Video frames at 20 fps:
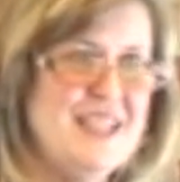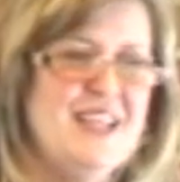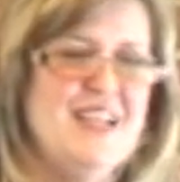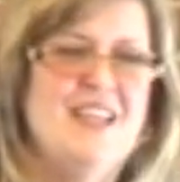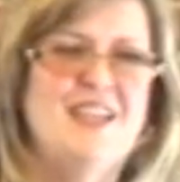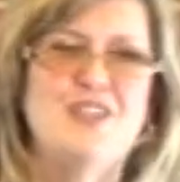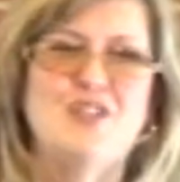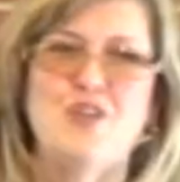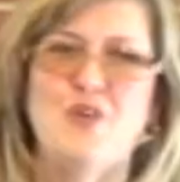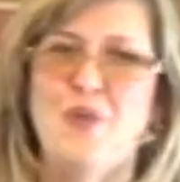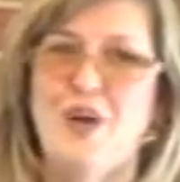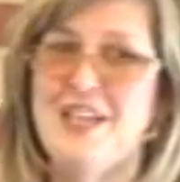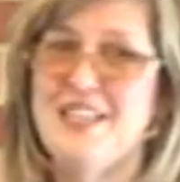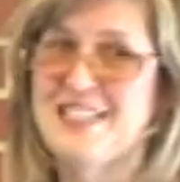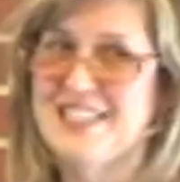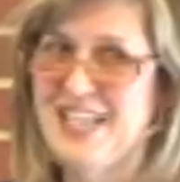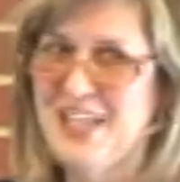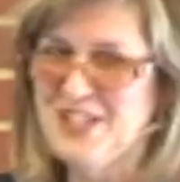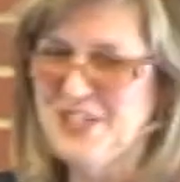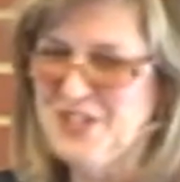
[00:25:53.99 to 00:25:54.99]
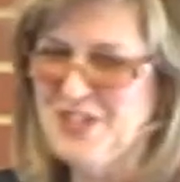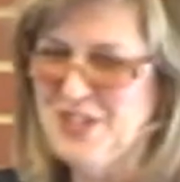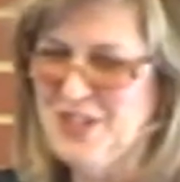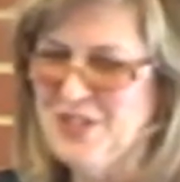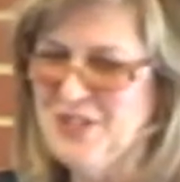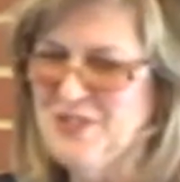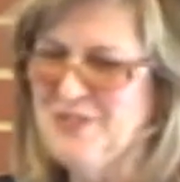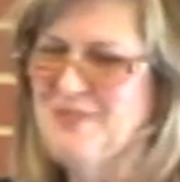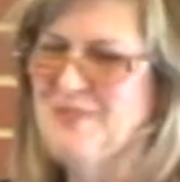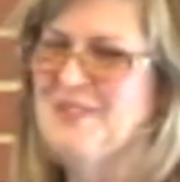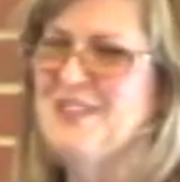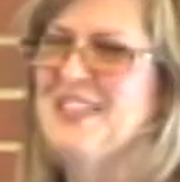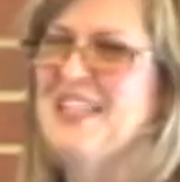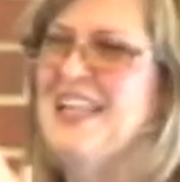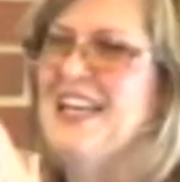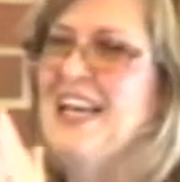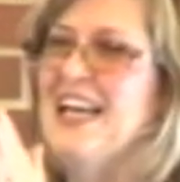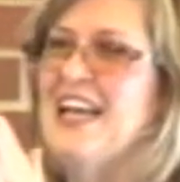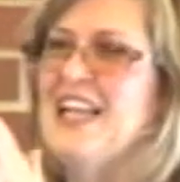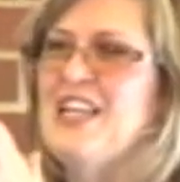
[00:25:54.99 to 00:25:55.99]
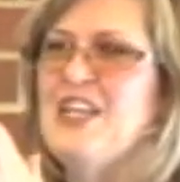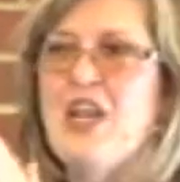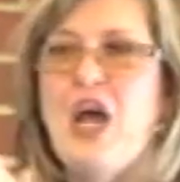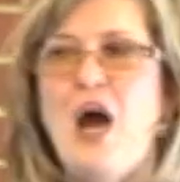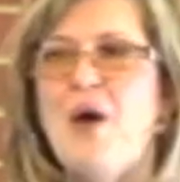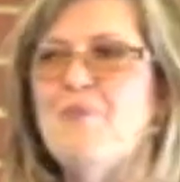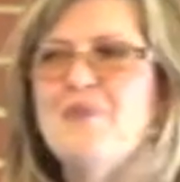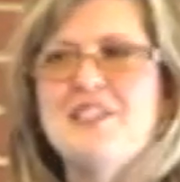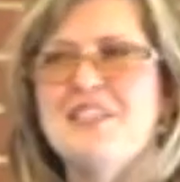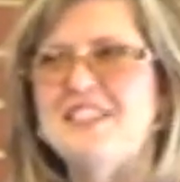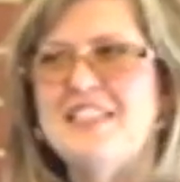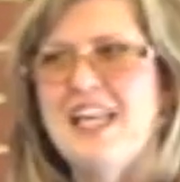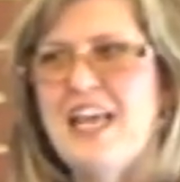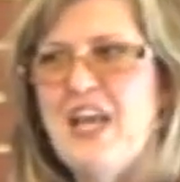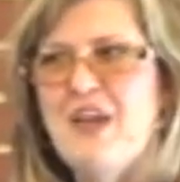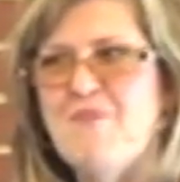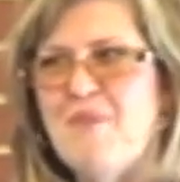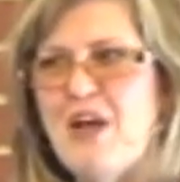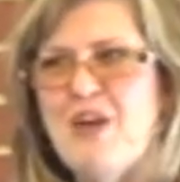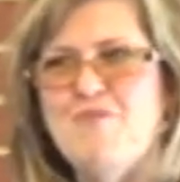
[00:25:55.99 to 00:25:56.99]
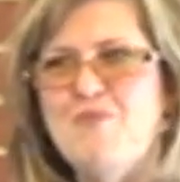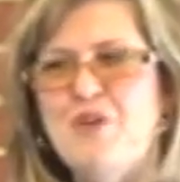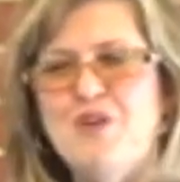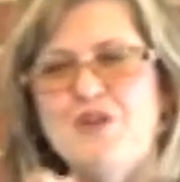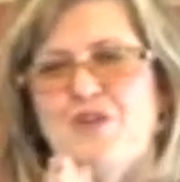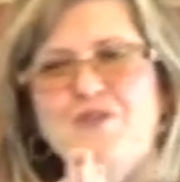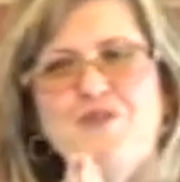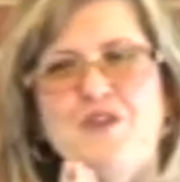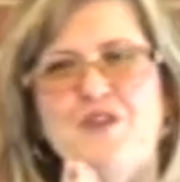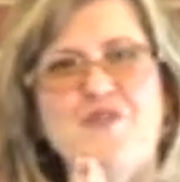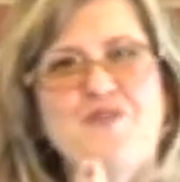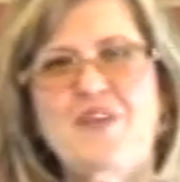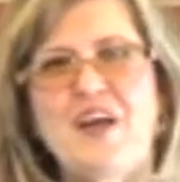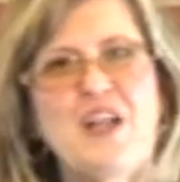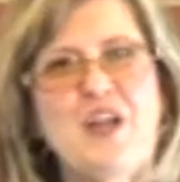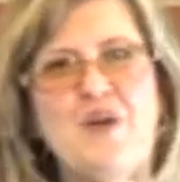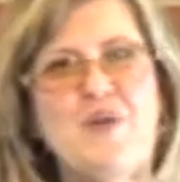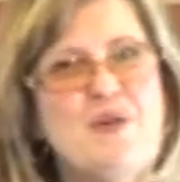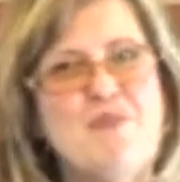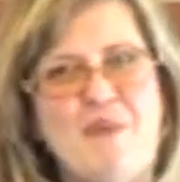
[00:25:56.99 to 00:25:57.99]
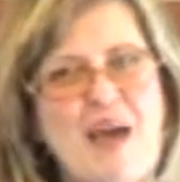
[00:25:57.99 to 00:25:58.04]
So I say to you, namaste, my beautiful fellow imaginers.